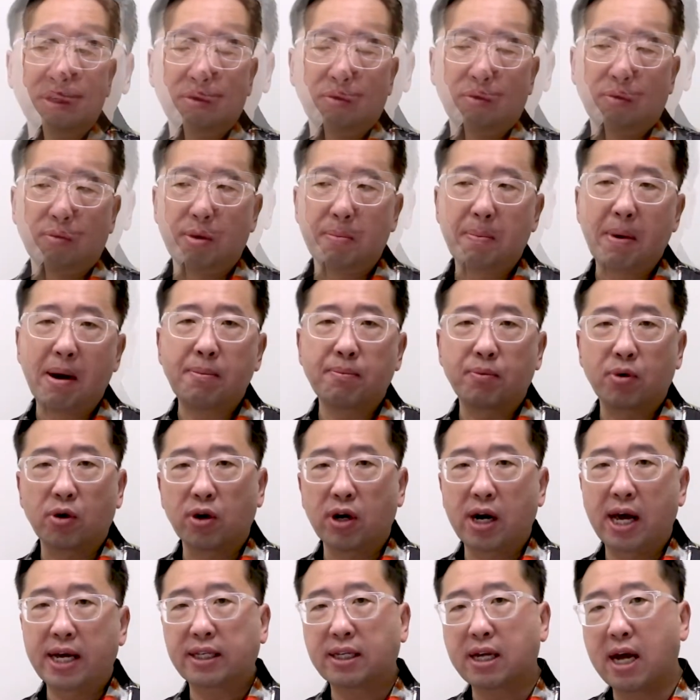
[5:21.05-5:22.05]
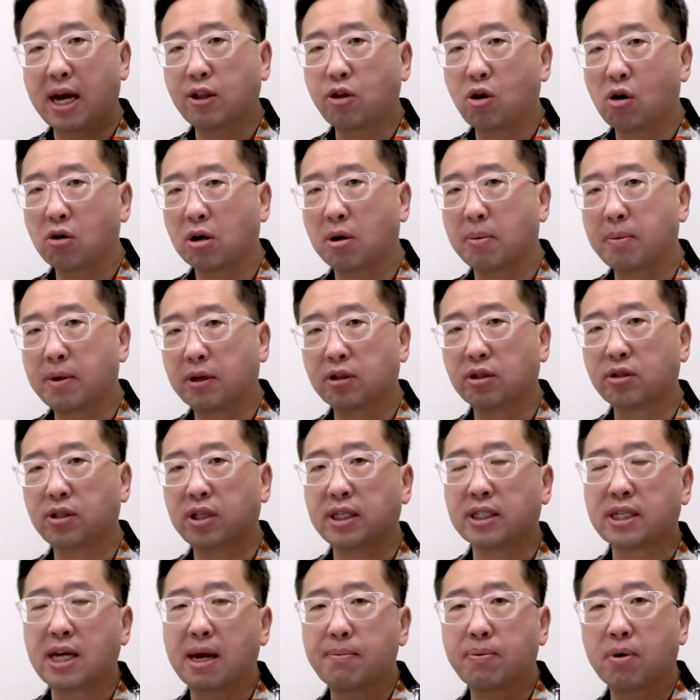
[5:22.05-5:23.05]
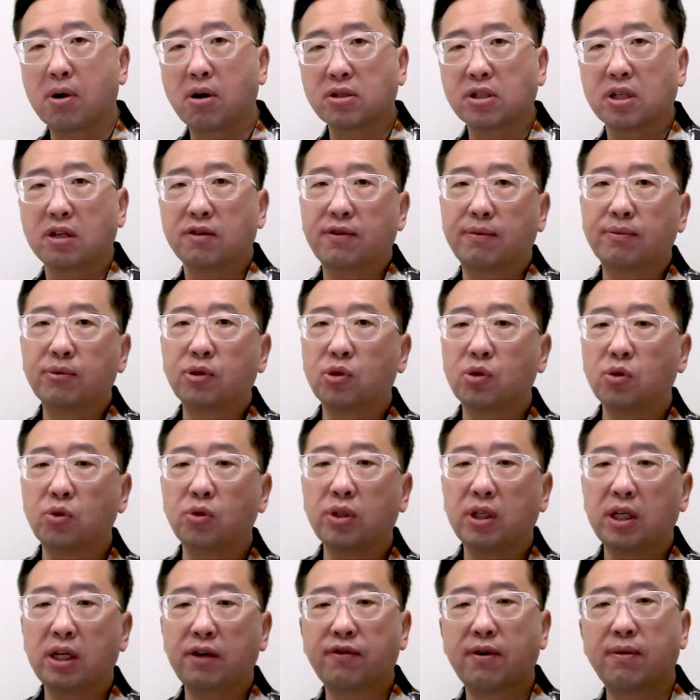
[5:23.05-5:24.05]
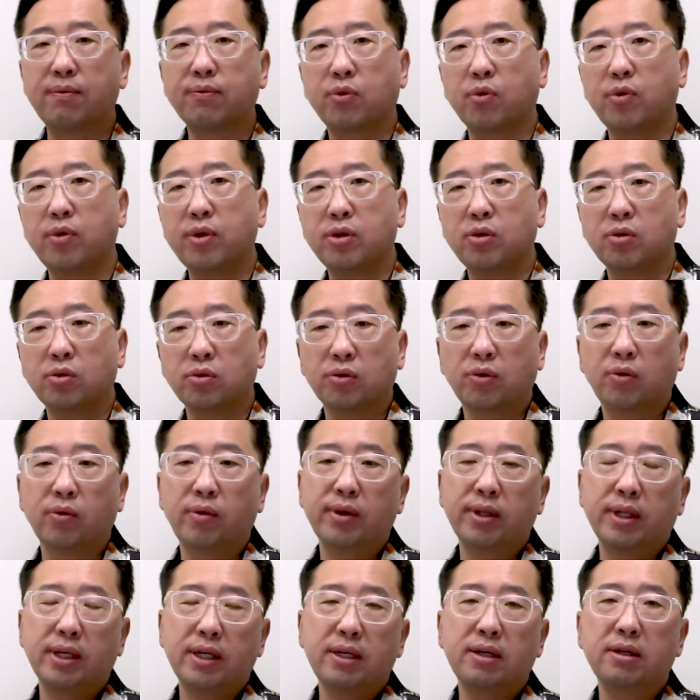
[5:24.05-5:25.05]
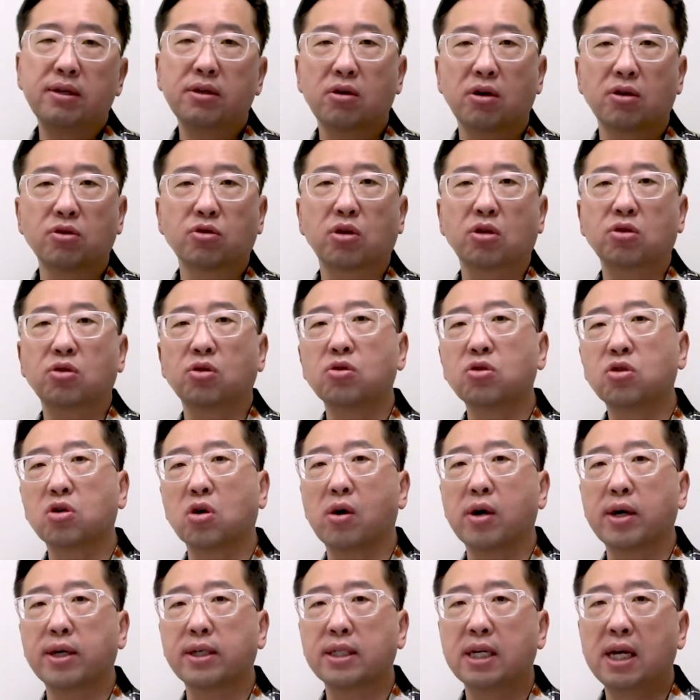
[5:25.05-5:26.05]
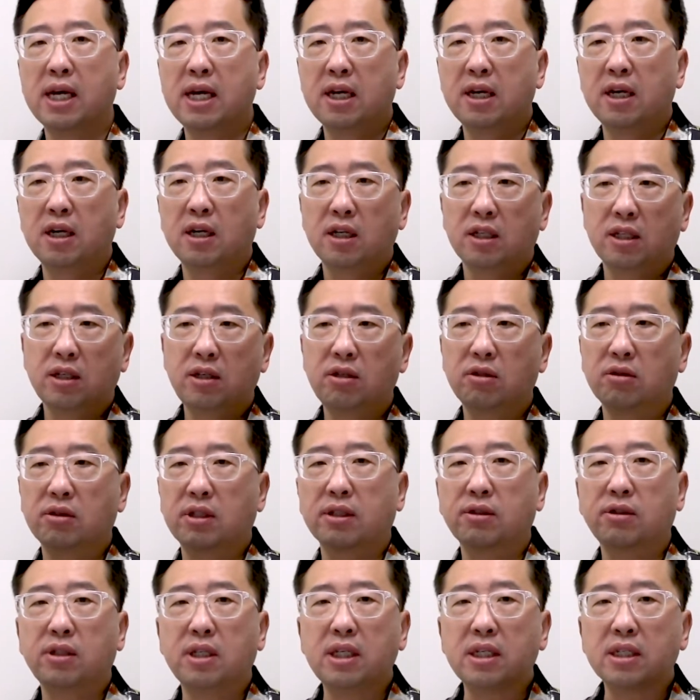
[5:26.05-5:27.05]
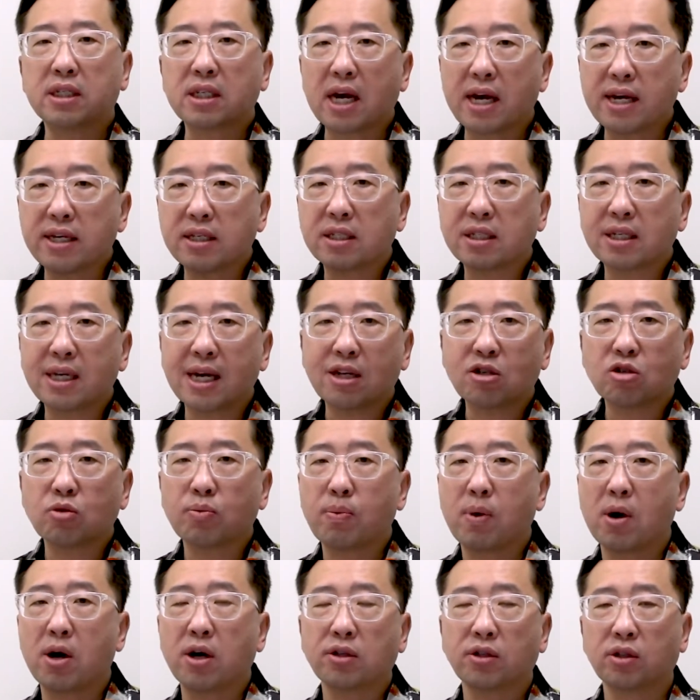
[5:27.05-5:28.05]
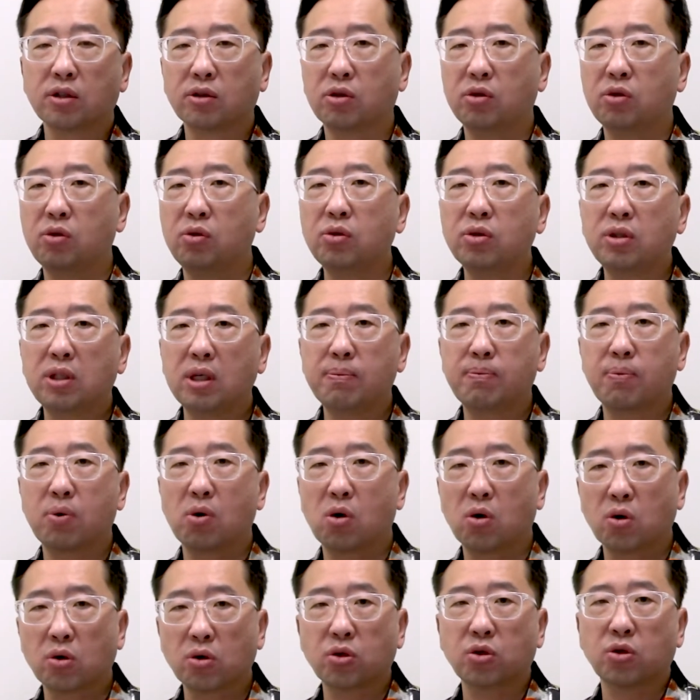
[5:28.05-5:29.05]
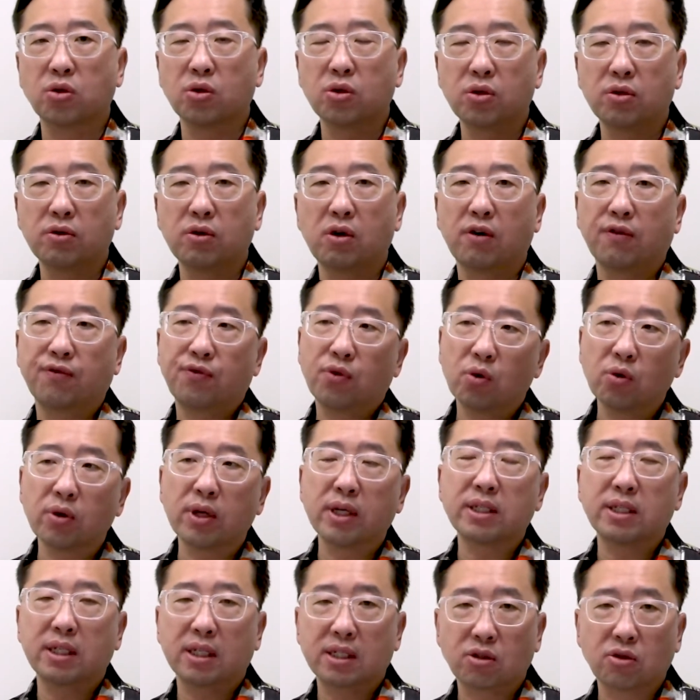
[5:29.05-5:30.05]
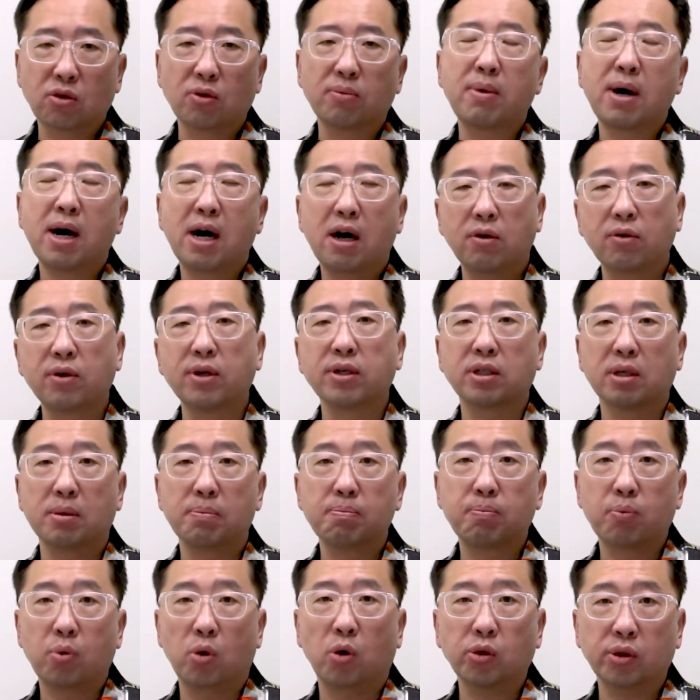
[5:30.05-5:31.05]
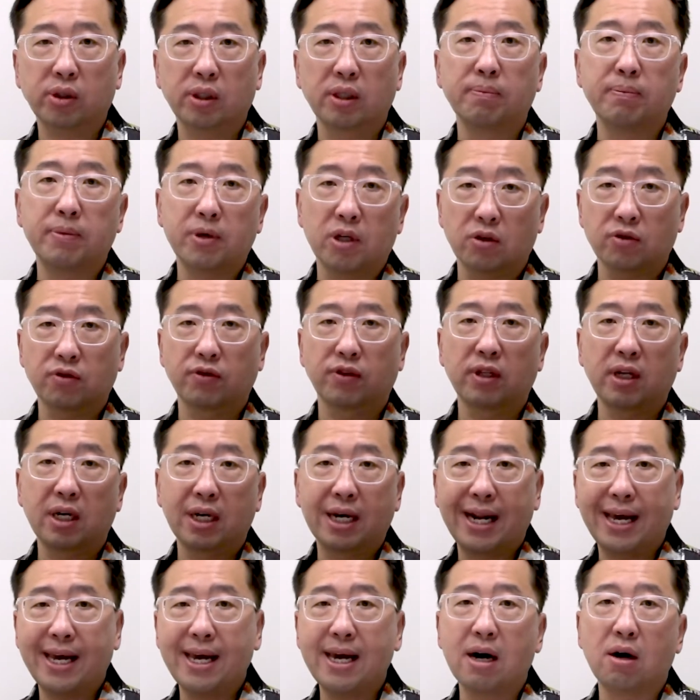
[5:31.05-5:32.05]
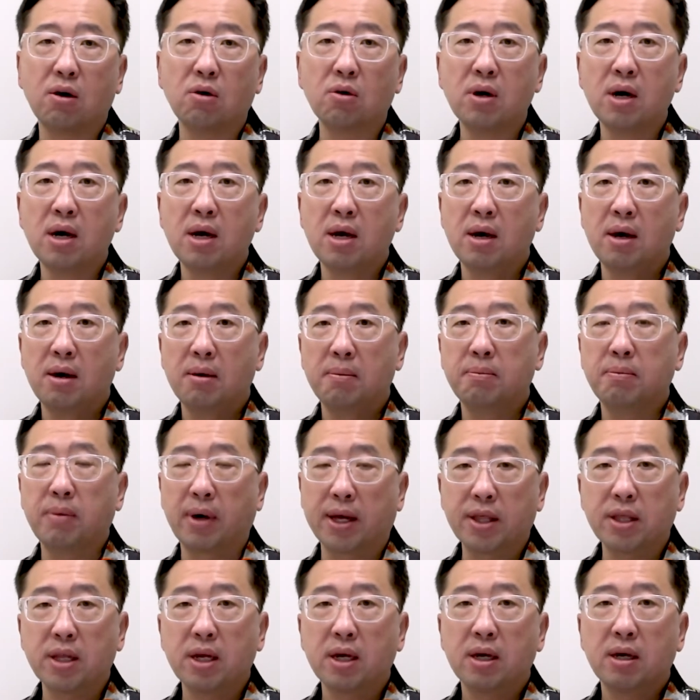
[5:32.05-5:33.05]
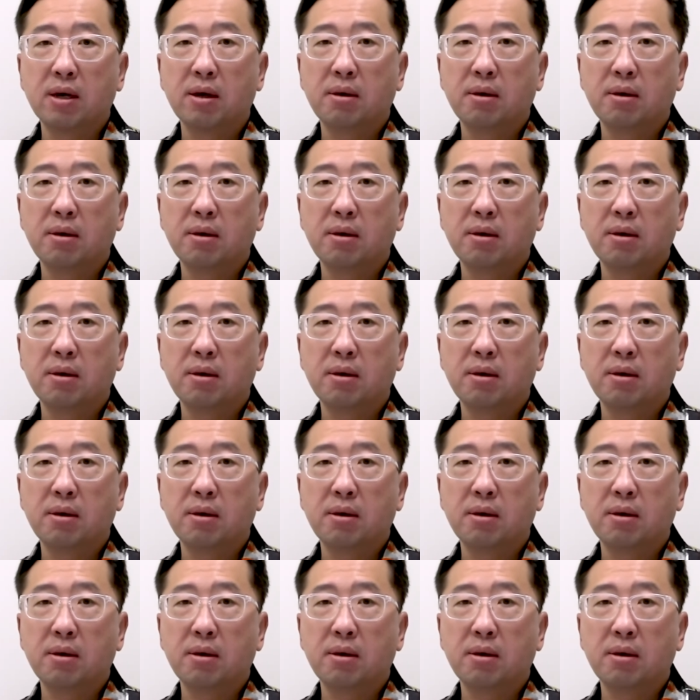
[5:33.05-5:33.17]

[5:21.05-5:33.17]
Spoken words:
Remember, last time I talked about the design process from 2D, from 3 to 3D, construction drawings. The design sketch part, the 2D portion, although this somehow is important because of the layout, but